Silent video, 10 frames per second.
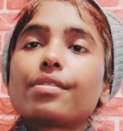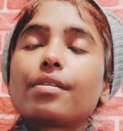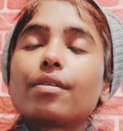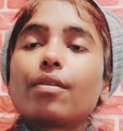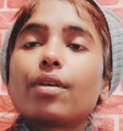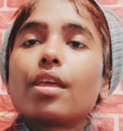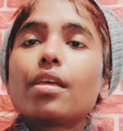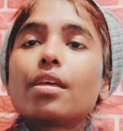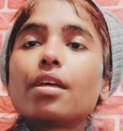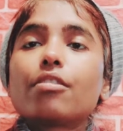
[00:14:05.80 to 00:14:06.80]
Okay.
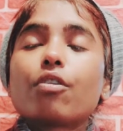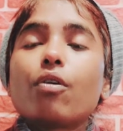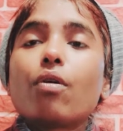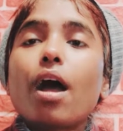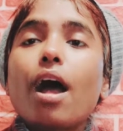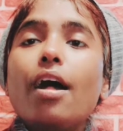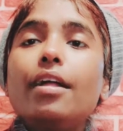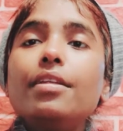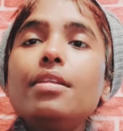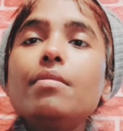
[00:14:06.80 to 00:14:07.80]
So
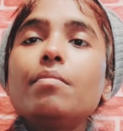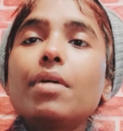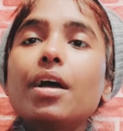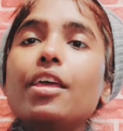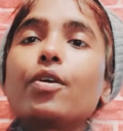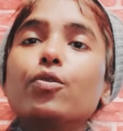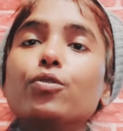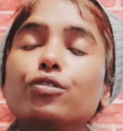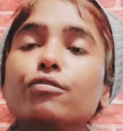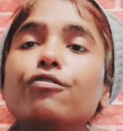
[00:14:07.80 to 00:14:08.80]
Annamaya Kosh,
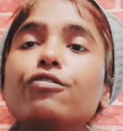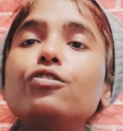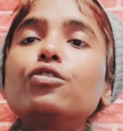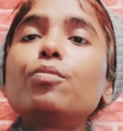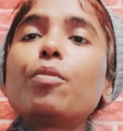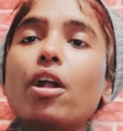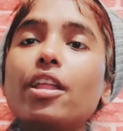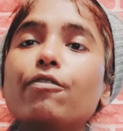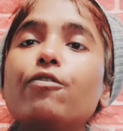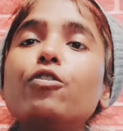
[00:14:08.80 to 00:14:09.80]
food body.
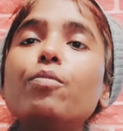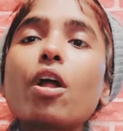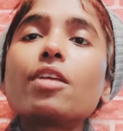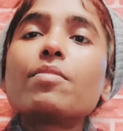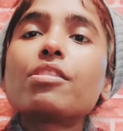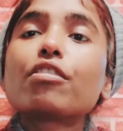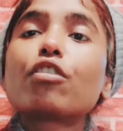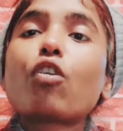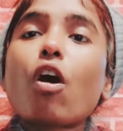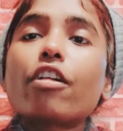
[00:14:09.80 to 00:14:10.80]
Food body means
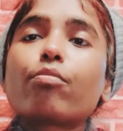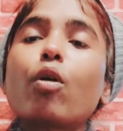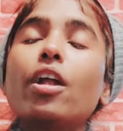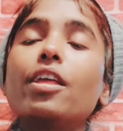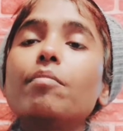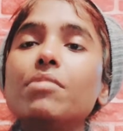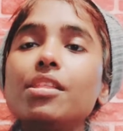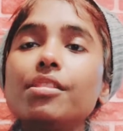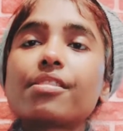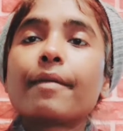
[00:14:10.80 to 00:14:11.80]
gross body,
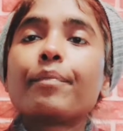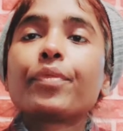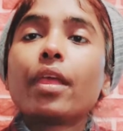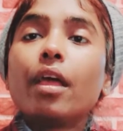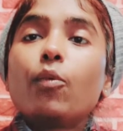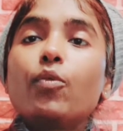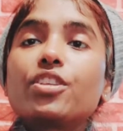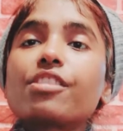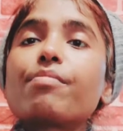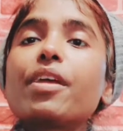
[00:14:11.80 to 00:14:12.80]
means which
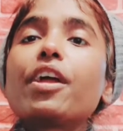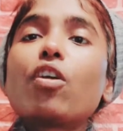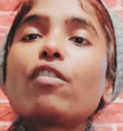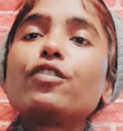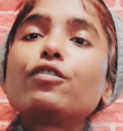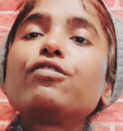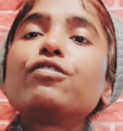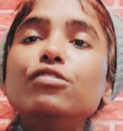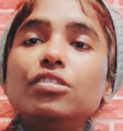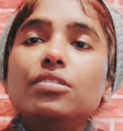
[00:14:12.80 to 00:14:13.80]
is made of the
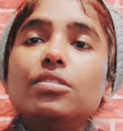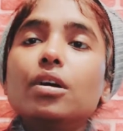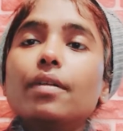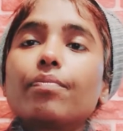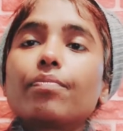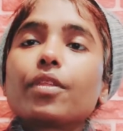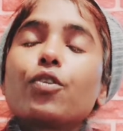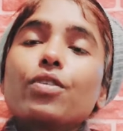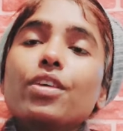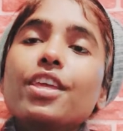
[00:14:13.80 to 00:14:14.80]
food.
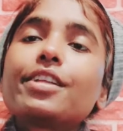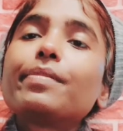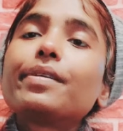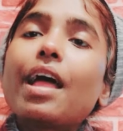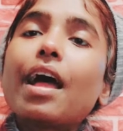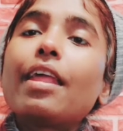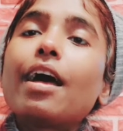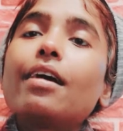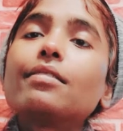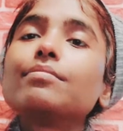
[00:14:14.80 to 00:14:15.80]
You eat
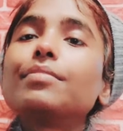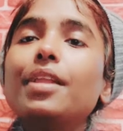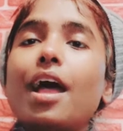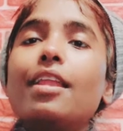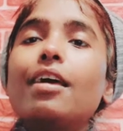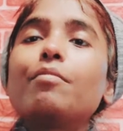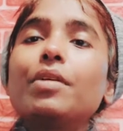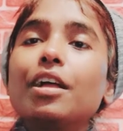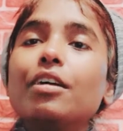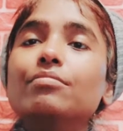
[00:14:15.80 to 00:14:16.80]
banana, banana
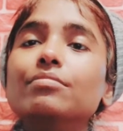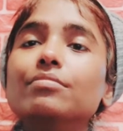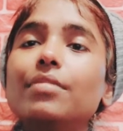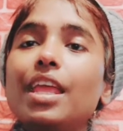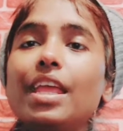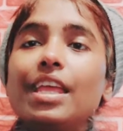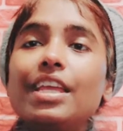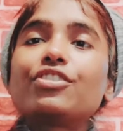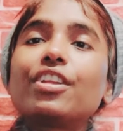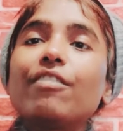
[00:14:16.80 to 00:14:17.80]
become
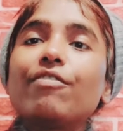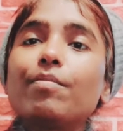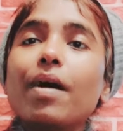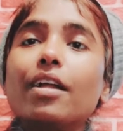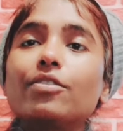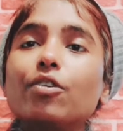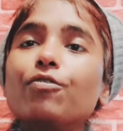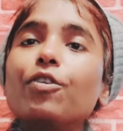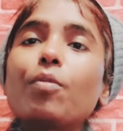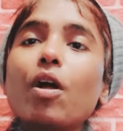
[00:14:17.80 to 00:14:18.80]
each and every part of
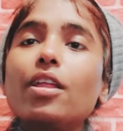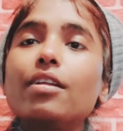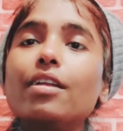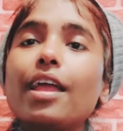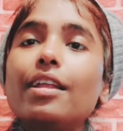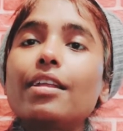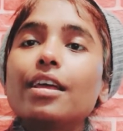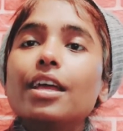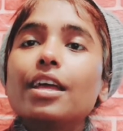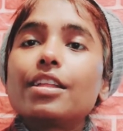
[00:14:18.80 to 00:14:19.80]
your body, right?
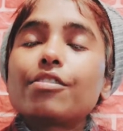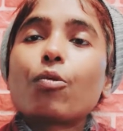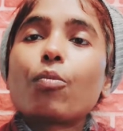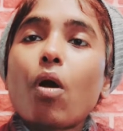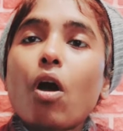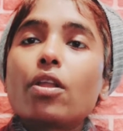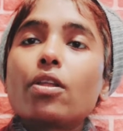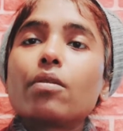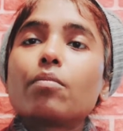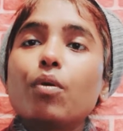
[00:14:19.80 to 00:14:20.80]
It is your
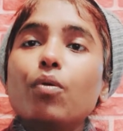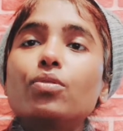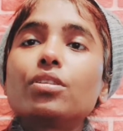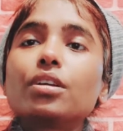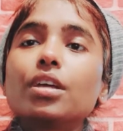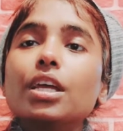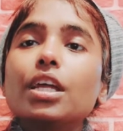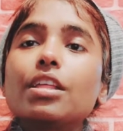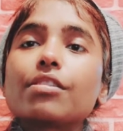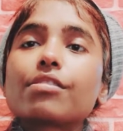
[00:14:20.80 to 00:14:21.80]
bone, it
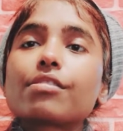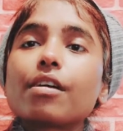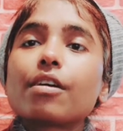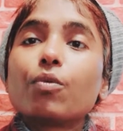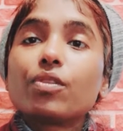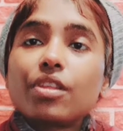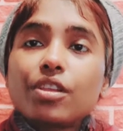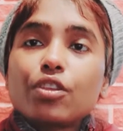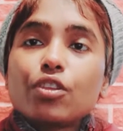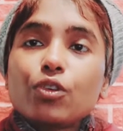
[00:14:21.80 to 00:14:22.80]
is
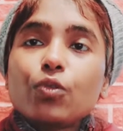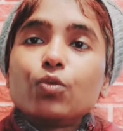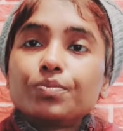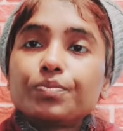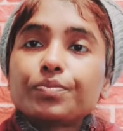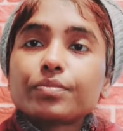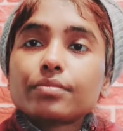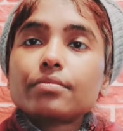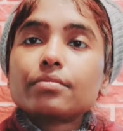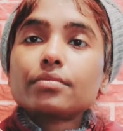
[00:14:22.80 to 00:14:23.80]
within you.
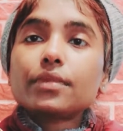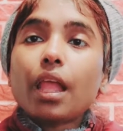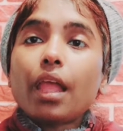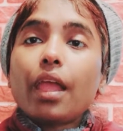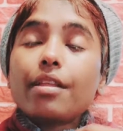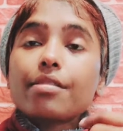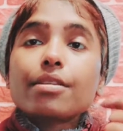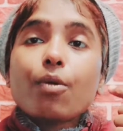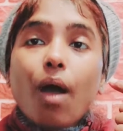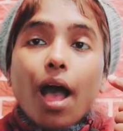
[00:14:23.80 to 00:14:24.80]
It is in
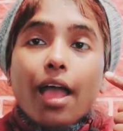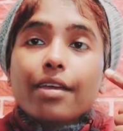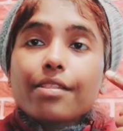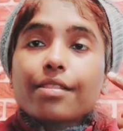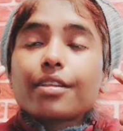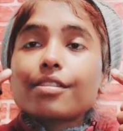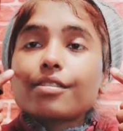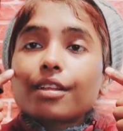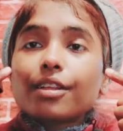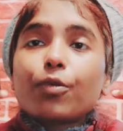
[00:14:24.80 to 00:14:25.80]
your eyes, it is
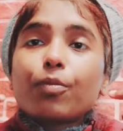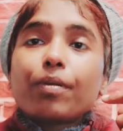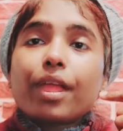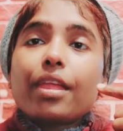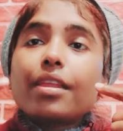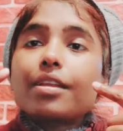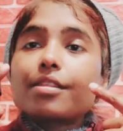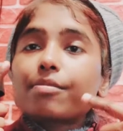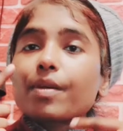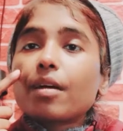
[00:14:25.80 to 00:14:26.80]
in your brain, it is
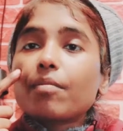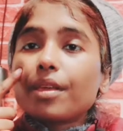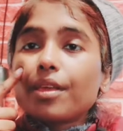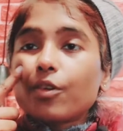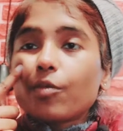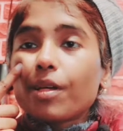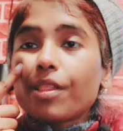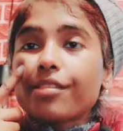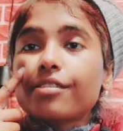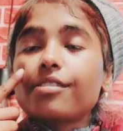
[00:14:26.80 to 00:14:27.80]
becoming your
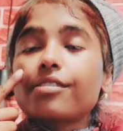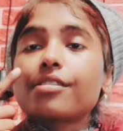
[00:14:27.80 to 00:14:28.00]
muscles,